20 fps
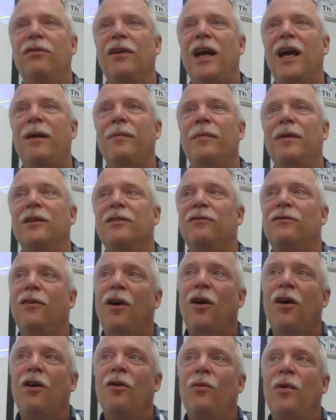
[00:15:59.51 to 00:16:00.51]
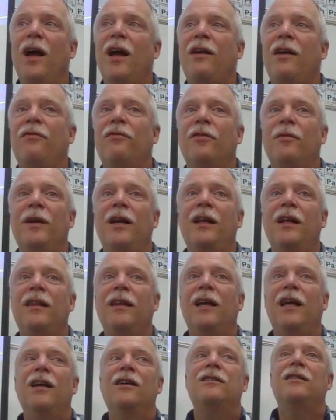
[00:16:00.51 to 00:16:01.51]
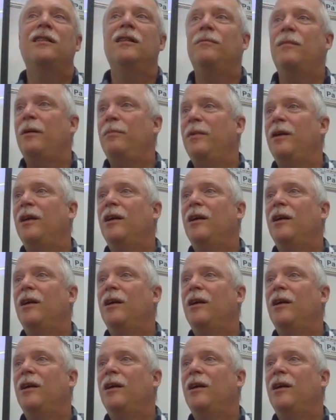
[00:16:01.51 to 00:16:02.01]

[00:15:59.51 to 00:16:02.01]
flame as far away from anything else that might be